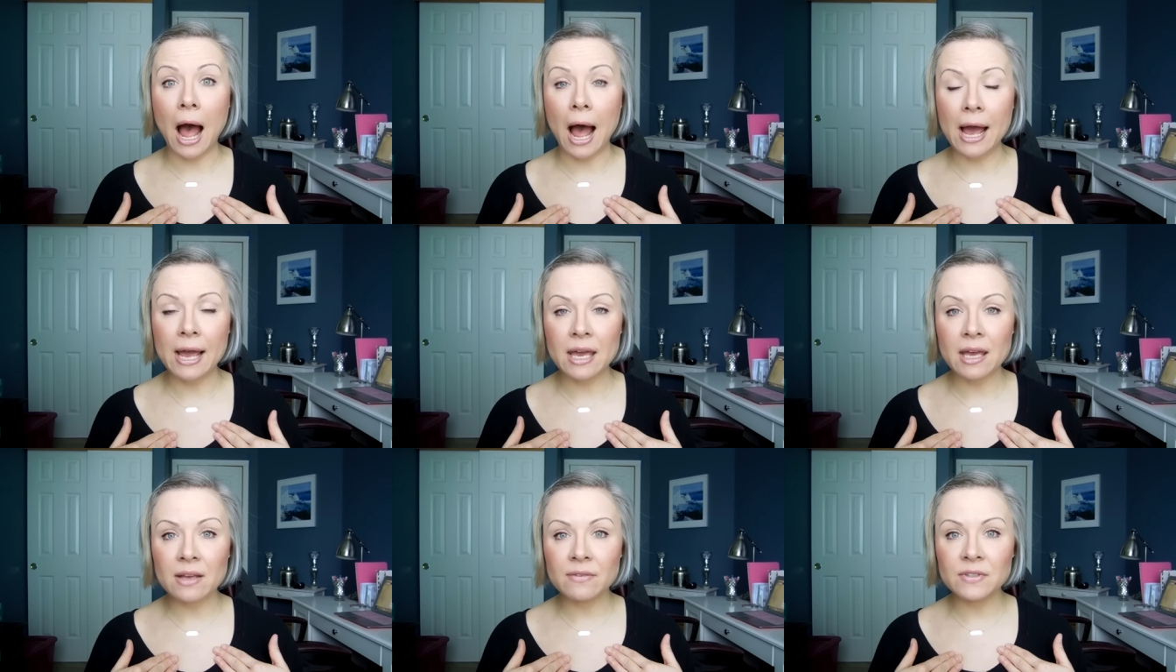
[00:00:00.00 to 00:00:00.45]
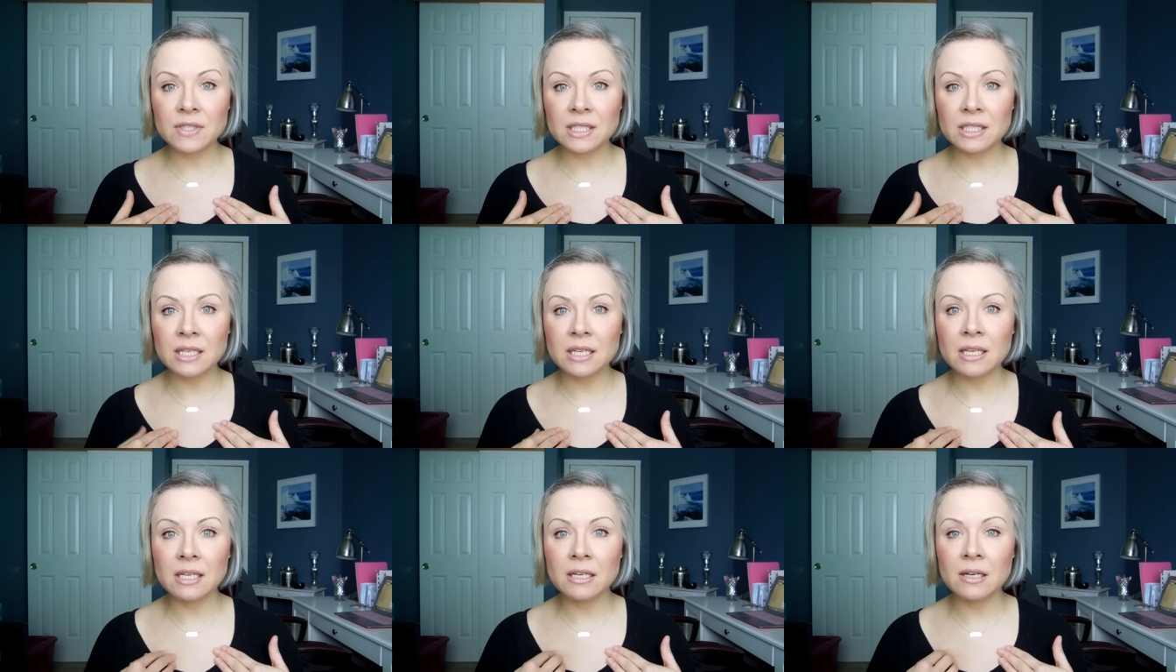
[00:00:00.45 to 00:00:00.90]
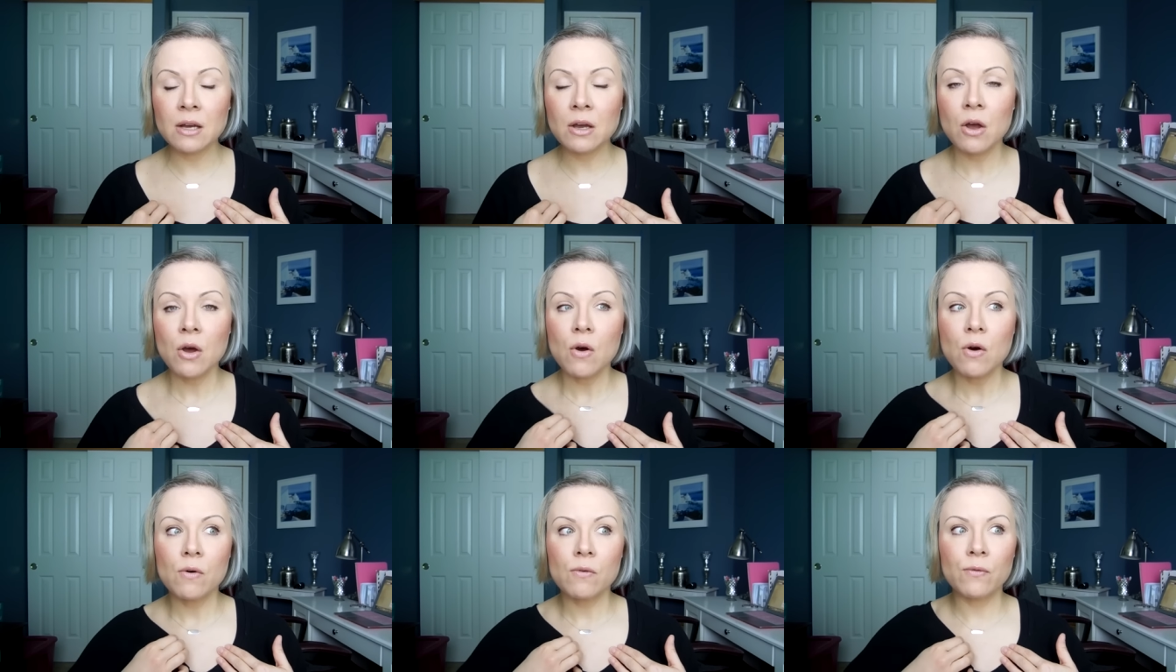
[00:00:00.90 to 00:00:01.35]
I have seen
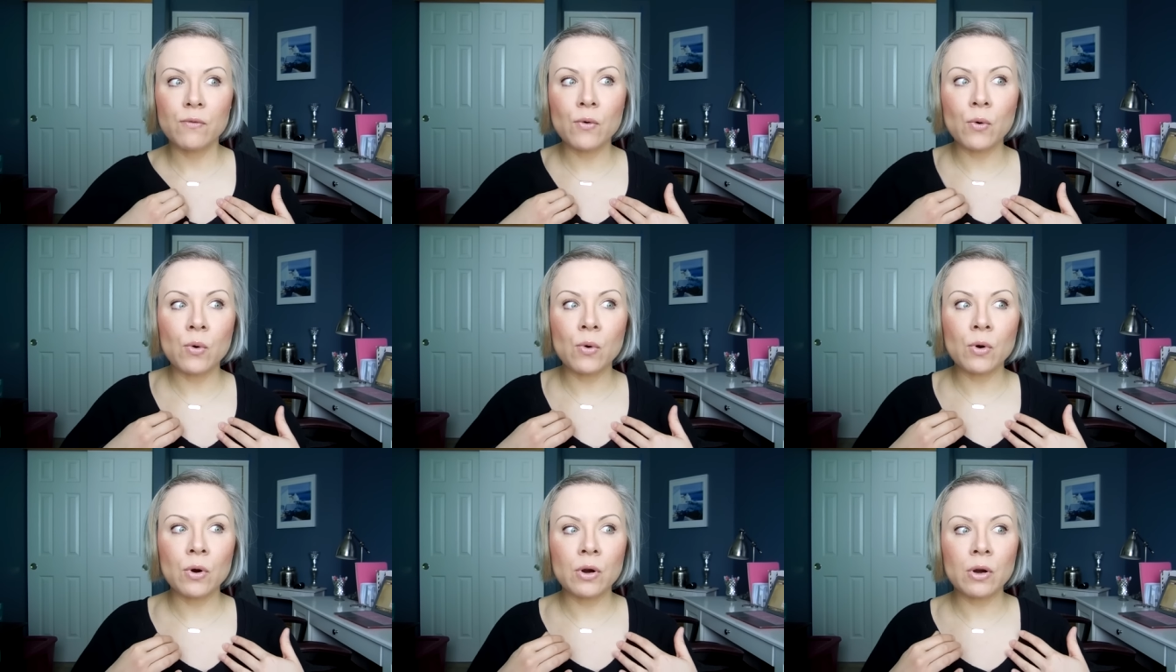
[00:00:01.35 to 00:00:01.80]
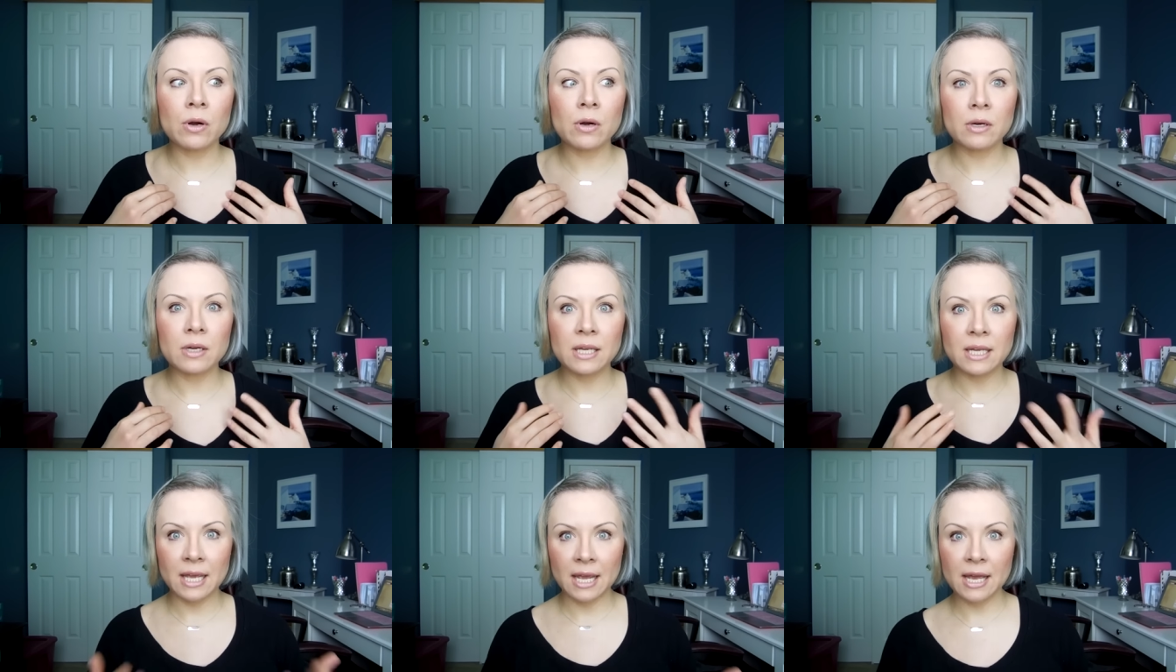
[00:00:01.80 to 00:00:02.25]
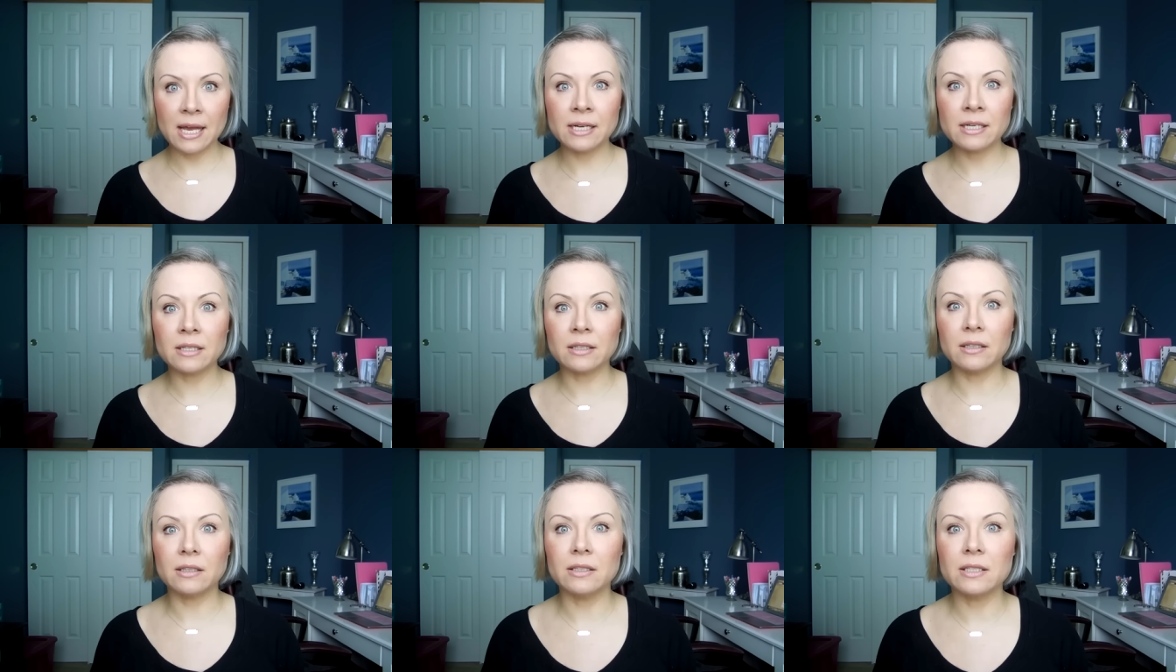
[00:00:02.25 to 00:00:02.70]
for
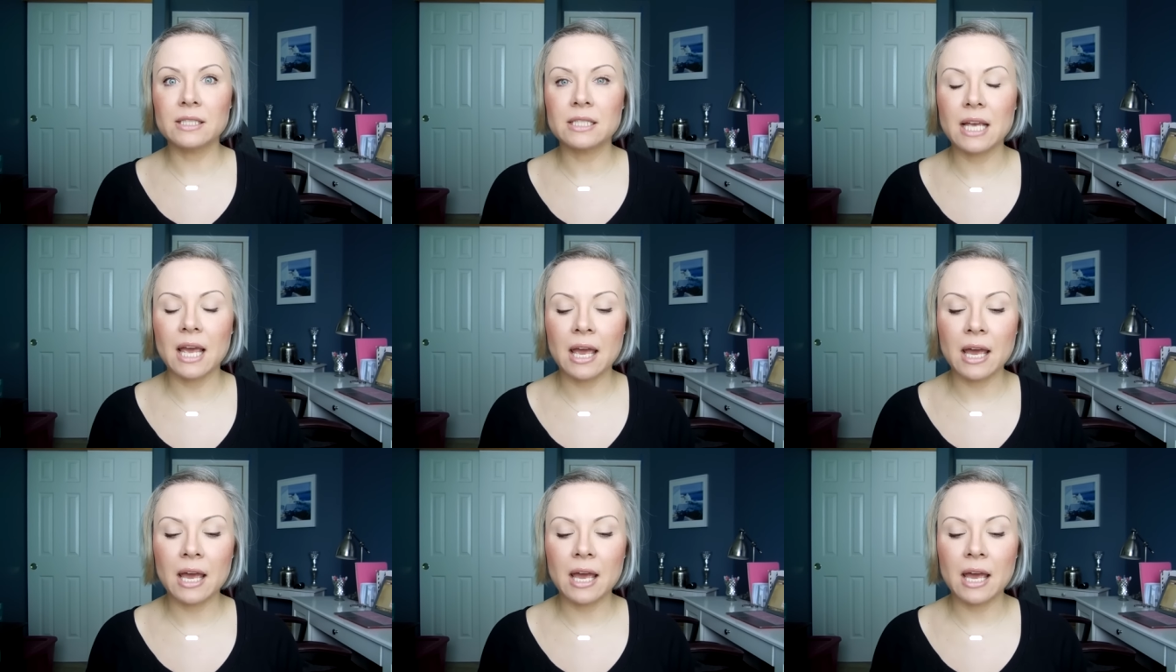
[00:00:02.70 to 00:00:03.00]
candles.